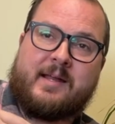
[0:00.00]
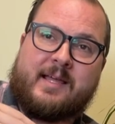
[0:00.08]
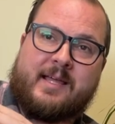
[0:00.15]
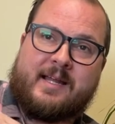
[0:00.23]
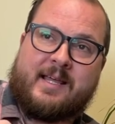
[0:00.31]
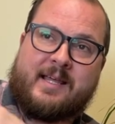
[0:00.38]
It
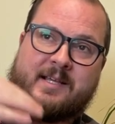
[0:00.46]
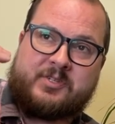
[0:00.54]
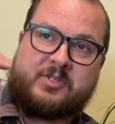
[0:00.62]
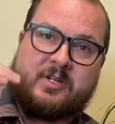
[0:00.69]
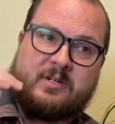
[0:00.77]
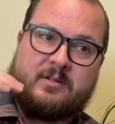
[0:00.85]
can hit a
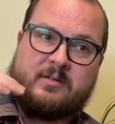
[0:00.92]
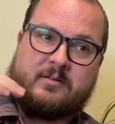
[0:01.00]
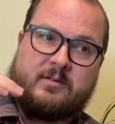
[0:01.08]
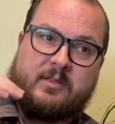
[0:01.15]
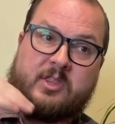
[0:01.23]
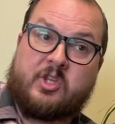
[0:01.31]

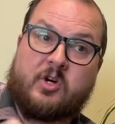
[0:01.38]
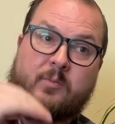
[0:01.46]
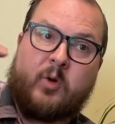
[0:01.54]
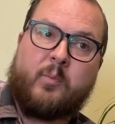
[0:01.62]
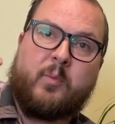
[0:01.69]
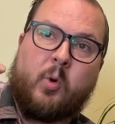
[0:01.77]
certain
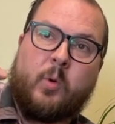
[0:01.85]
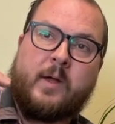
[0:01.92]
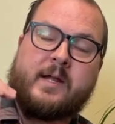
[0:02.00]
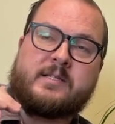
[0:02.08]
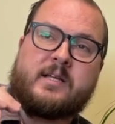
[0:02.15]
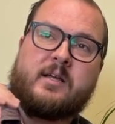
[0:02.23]
thermal
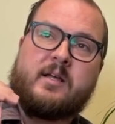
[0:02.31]
point